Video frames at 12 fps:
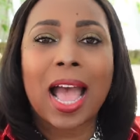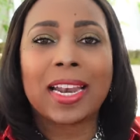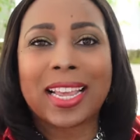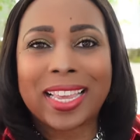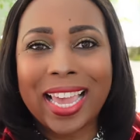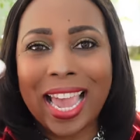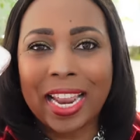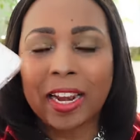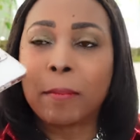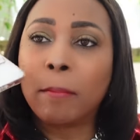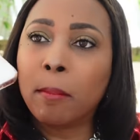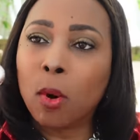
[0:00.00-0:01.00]
And
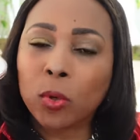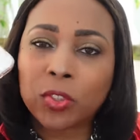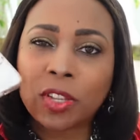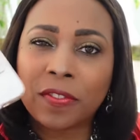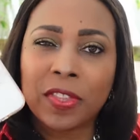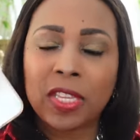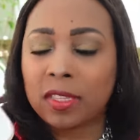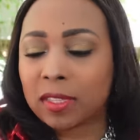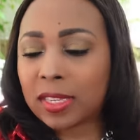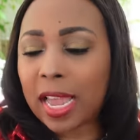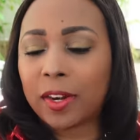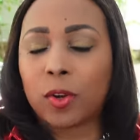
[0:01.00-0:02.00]
again, most of these
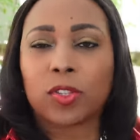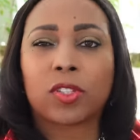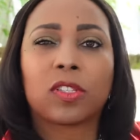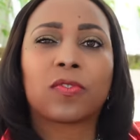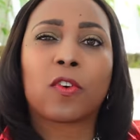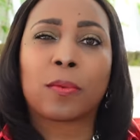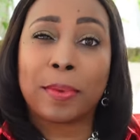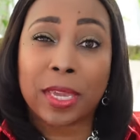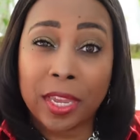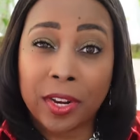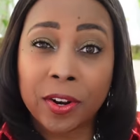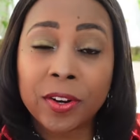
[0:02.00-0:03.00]
side hustles for
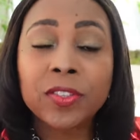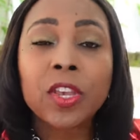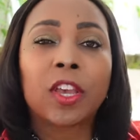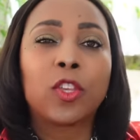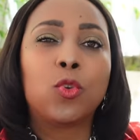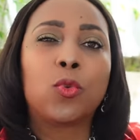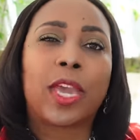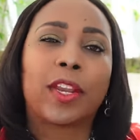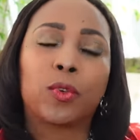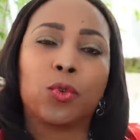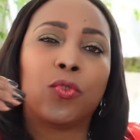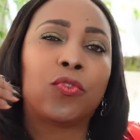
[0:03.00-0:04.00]
beginners, you
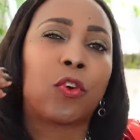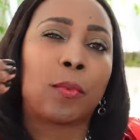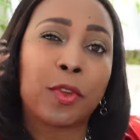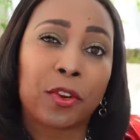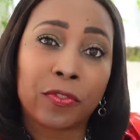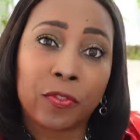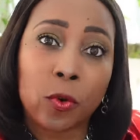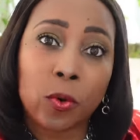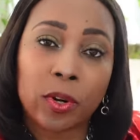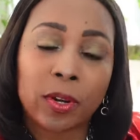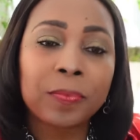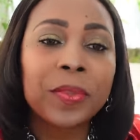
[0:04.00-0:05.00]
can do from your
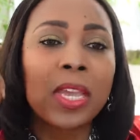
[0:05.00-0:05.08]
phone.